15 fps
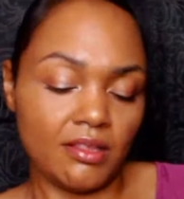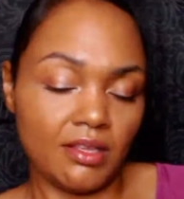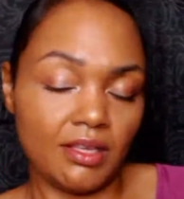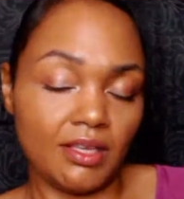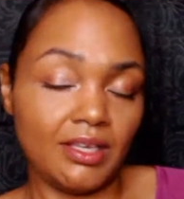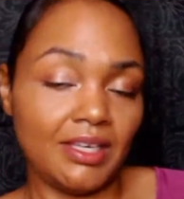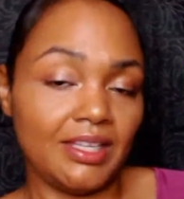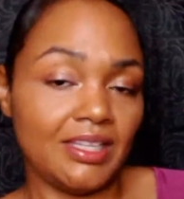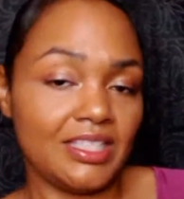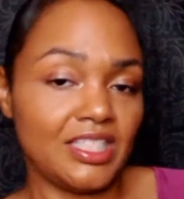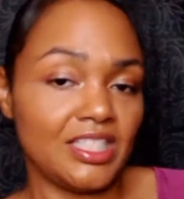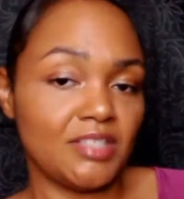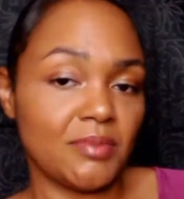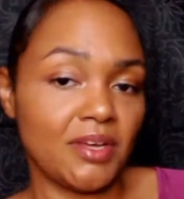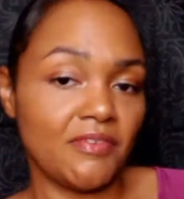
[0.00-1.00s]
Again, this is
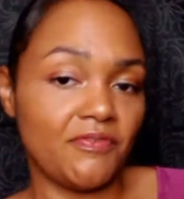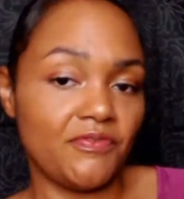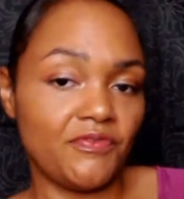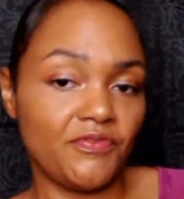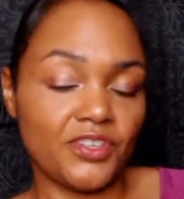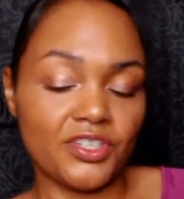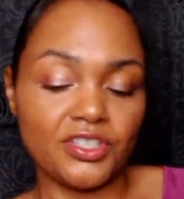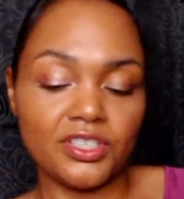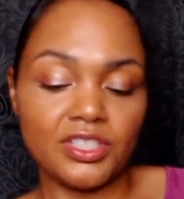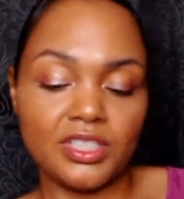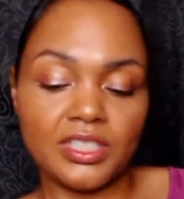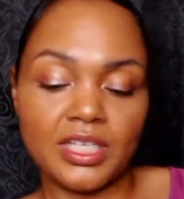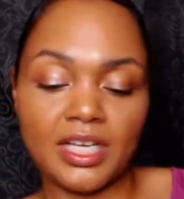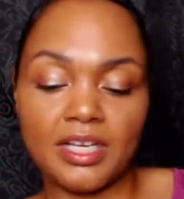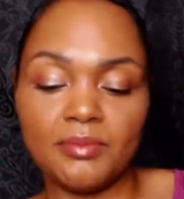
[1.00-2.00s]
my first
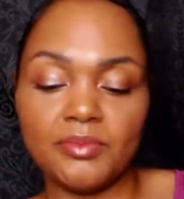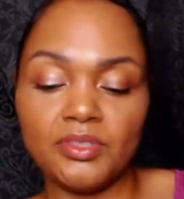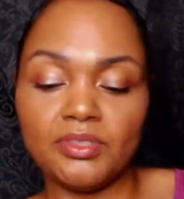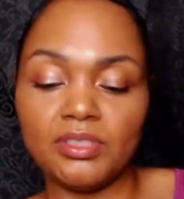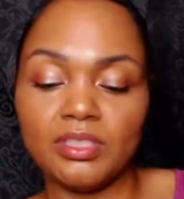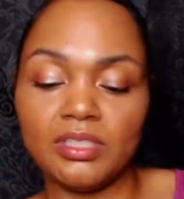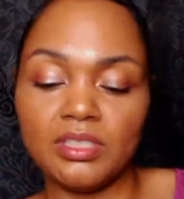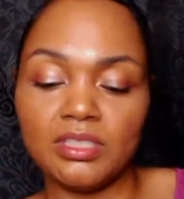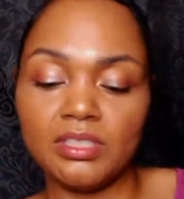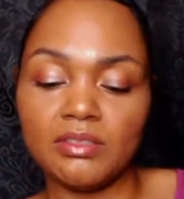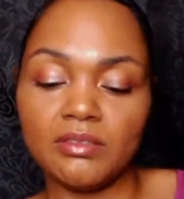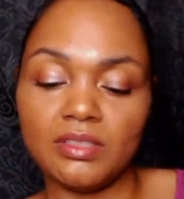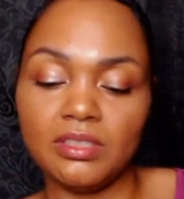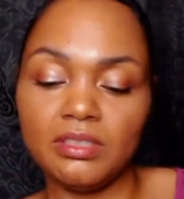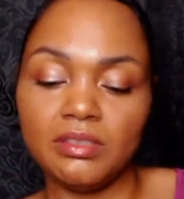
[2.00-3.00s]
time using this
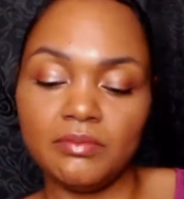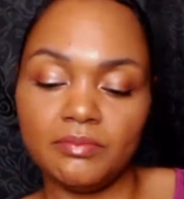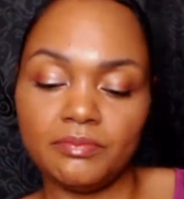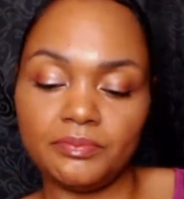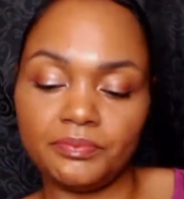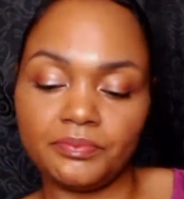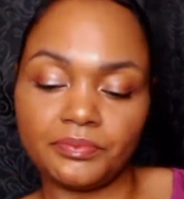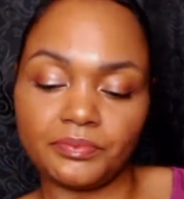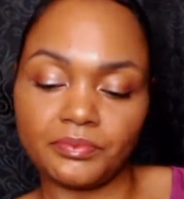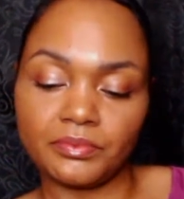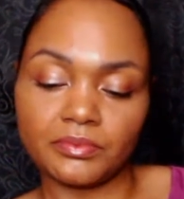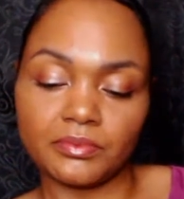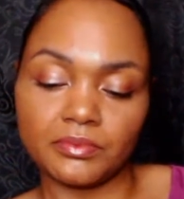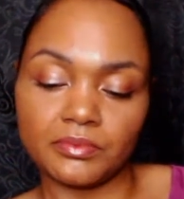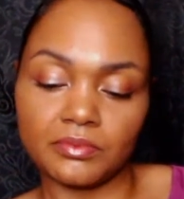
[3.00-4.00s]
one.
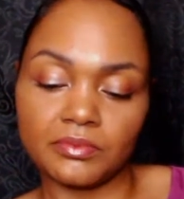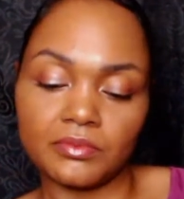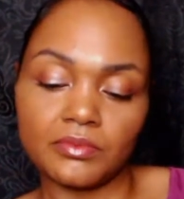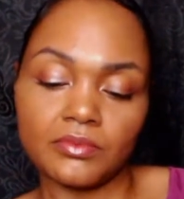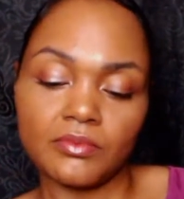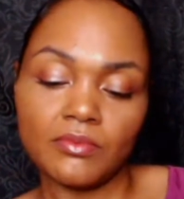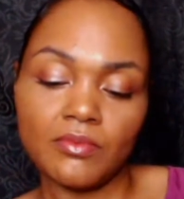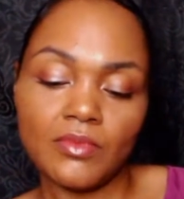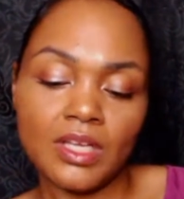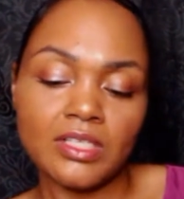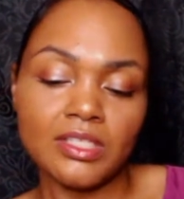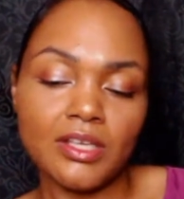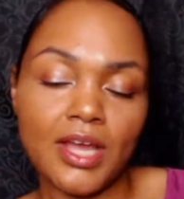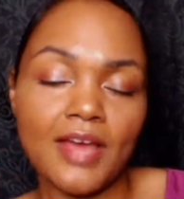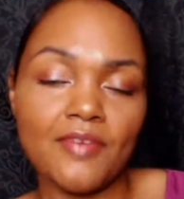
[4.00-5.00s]

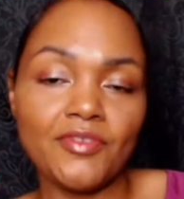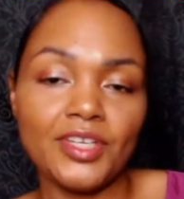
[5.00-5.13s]
So I haven't